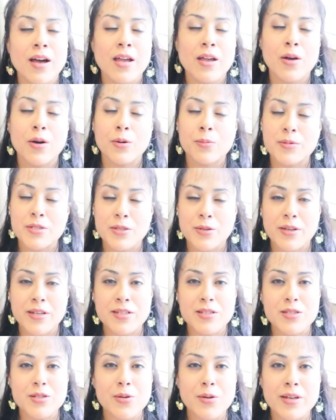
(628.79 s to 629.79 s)
I hope you
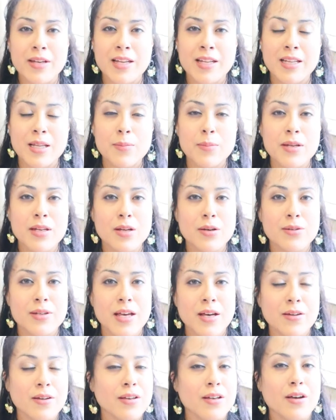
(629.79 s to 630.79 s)
enjoyed it. Let me know
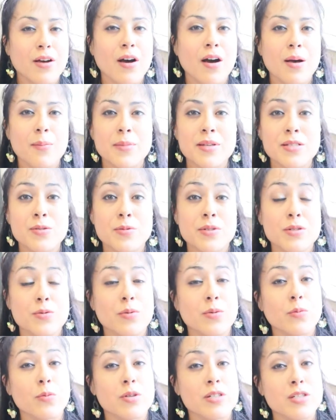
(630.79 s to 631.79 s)
down in the comments which
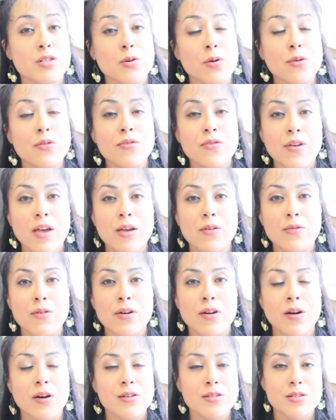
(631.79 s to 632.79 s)
one was your
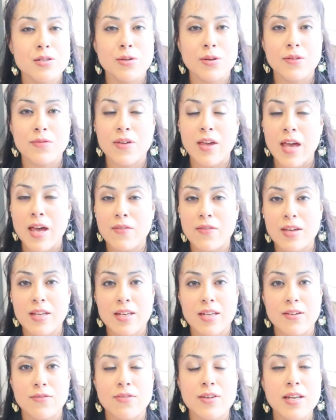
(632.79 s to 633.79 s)
favorite. Also also, if you have
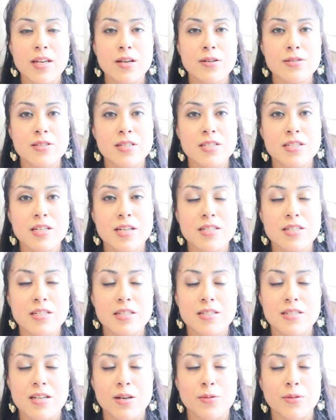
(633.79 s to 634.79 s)
any video
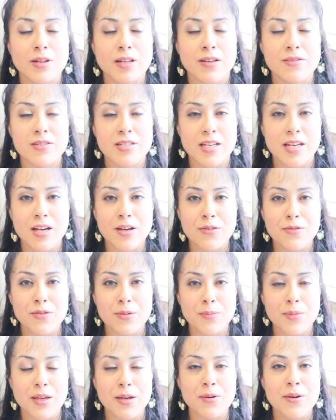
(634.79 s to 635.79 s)
suggestions, I would love to hear
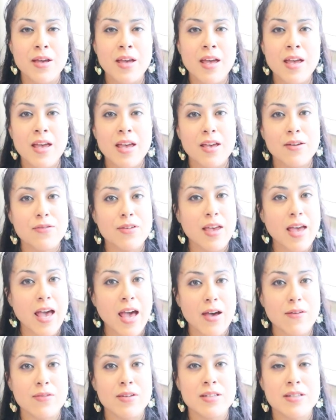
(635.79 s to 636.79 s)
from you. If you
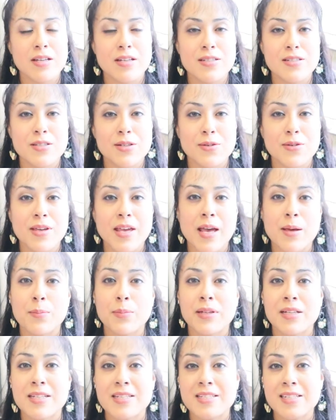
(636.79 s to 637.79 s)
haven't done so yet,
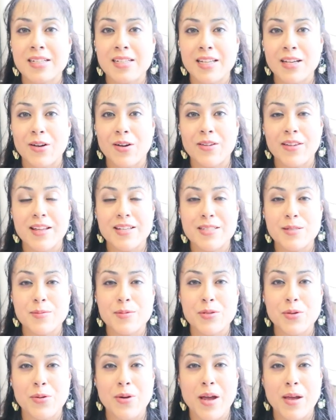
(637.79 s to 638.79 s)
please click on that
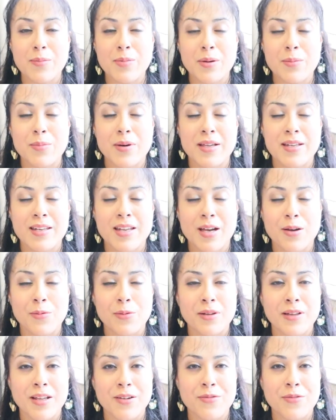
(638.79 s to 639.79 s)
subscribe button. I
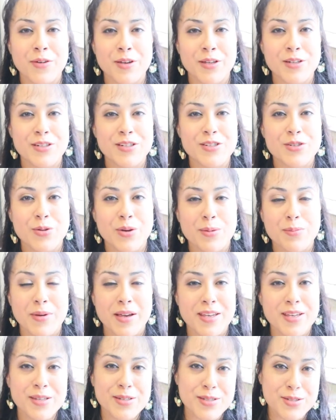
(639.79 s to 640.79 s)
would love for you to join my
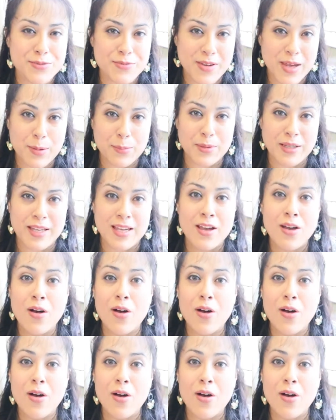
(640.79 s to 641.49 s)
YouTube family.